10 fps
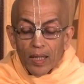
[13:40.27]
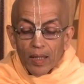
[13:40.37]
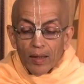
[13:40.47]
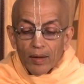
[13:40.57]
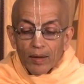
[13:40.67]

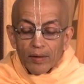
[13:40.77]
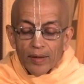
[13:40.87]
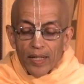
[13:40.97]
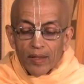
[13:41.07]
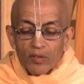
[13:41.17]
uh,
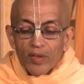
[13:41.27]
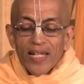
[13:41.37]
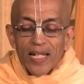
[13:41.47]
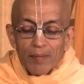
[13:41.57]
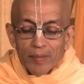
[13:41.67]
there are
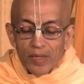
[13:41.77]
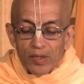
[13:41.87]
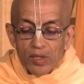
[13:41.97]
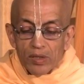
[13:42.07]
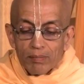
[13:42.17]
three
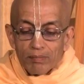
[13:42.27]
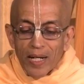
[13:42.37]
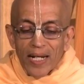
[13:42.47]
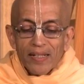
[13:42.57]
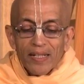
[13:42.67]
elements,
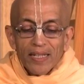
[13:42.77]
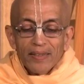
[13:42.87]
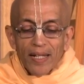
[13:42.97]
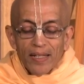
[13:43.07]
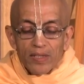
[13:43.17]
mind,
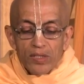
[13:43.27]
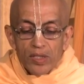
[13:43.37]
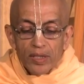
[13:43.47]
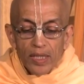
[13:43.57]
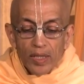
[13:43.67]

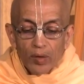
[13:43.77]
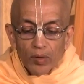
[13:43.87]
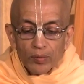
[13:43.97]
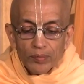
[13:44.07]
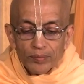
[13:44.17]
intelligence and
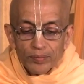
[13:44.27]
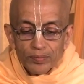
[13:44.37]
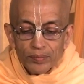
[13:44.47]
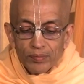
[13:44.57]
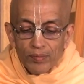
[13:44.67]
ego.
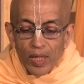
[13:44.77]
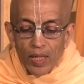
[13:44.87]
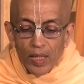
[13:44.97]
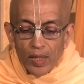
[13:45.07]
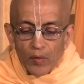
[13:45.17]

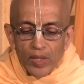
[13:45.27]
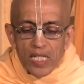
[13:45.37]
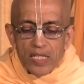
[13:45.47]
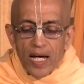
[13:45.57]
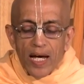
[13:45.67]
Now
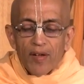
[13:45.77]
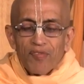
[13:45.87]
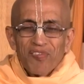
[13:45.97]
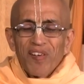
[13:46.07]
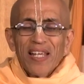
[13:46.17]
these
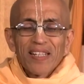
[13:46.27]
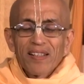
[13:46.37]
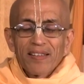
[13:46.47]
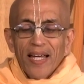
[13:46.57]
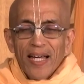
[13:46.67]
are
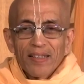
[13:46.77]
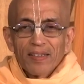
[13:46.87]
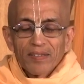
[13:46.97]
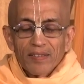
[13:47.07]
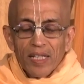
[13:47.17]
finer
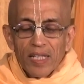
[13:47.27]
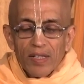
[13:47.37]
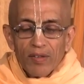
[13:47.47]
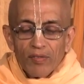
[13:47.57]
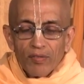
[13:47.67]
than
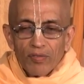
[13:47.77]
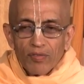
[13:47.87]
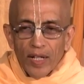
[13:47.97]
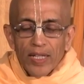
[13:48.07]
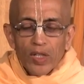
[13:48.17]
the
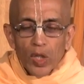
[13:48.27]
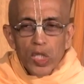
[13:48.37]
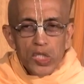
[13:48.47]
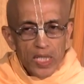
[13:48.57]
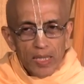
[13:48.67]
five
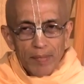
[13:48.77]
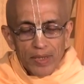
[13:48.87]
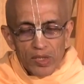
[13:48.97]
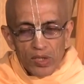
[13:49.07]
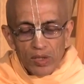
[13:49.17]
gross
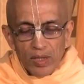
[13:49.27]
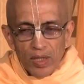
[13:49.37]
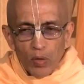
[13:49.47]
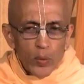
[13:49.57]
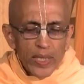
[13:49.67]
elements.
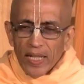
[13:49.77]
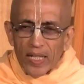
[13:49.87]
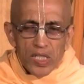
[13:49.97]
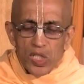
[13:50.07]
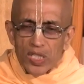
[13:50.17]
We
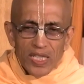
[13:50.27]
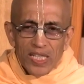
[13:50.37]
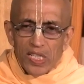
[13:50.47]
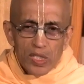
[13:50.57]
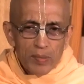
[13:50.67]
cannot
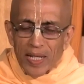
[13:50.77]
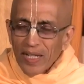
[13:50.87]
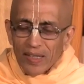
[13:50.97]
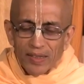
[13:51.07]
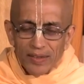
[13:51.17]
see,
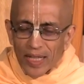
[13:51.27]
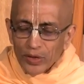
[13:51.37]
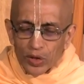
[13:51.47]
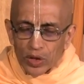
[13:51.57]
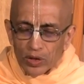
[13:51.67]
smell,
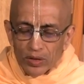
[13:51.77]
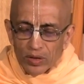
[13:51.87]
touch